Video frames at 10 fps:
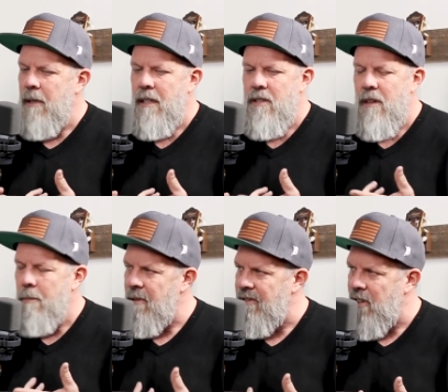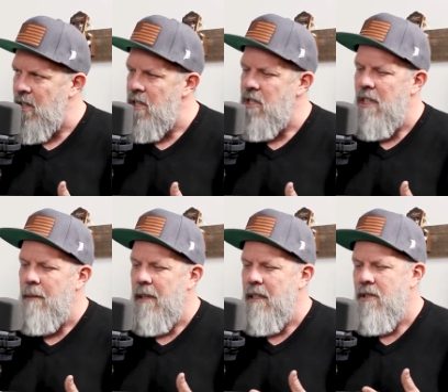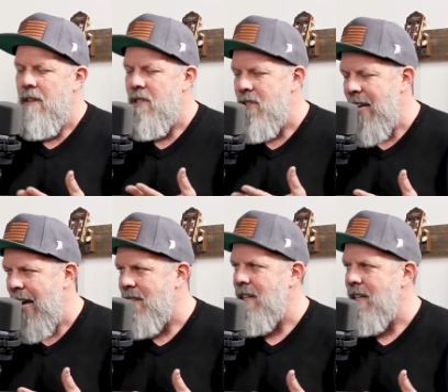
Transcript: because of the perversion and because of the sex